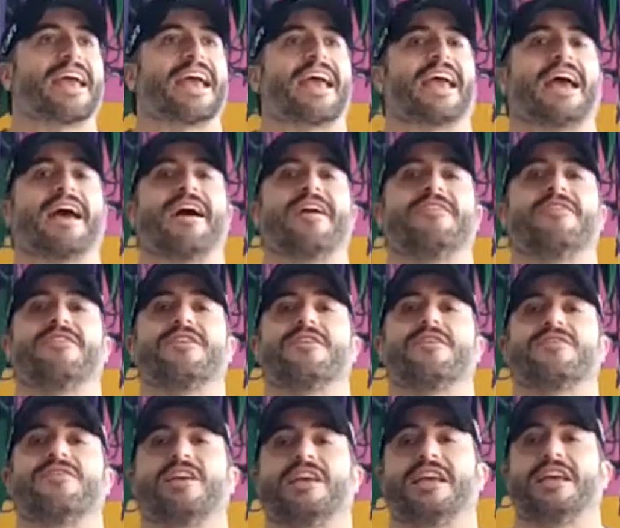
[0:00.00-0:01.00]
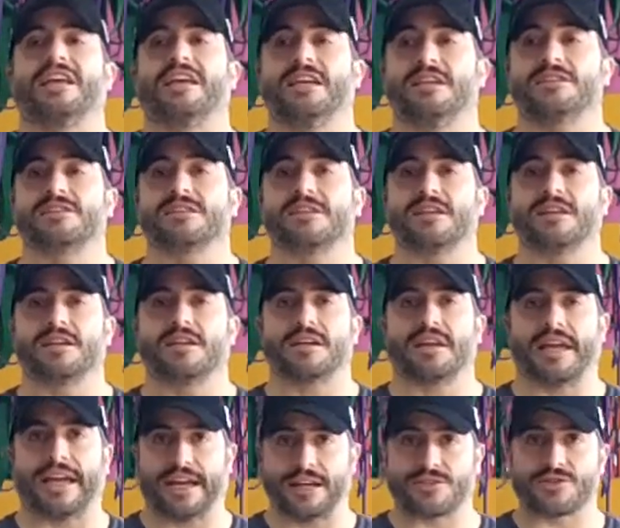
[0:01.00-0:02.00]
And the easy
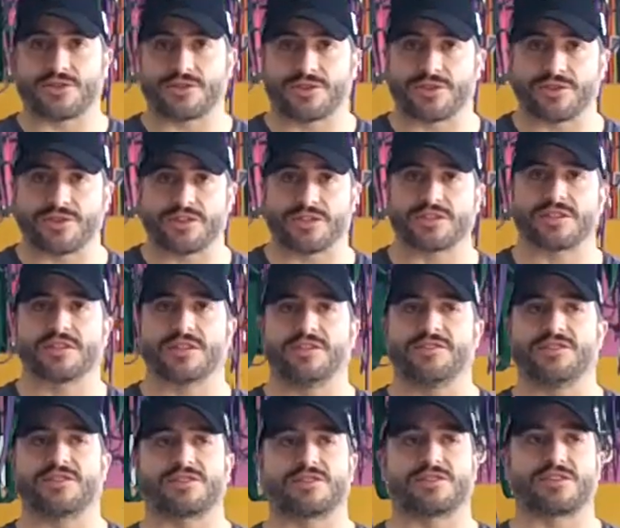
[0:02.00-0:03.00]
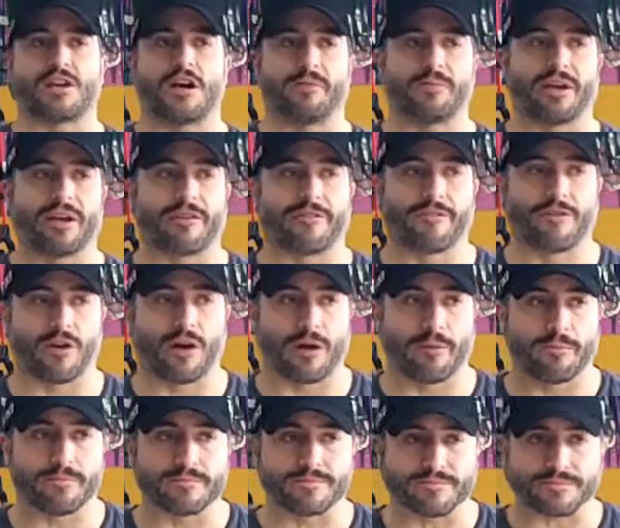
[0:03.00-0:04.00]
answer to this, and this is coming from